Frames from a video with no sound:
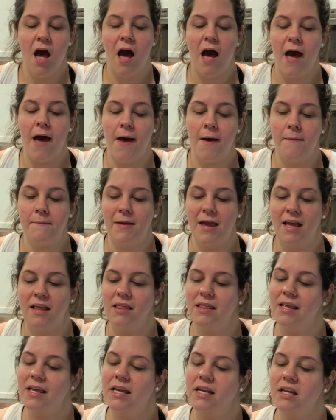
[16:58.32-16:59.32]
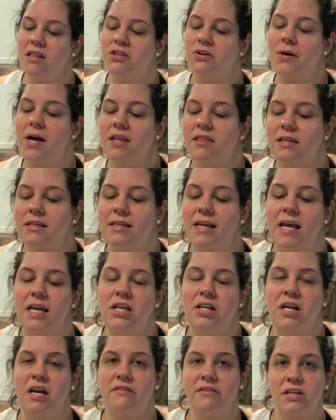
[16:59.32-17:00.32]
And then throughout the day,
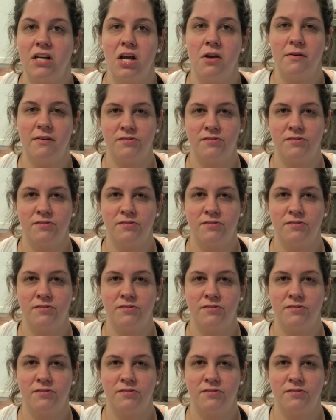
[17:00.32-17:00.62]
you never know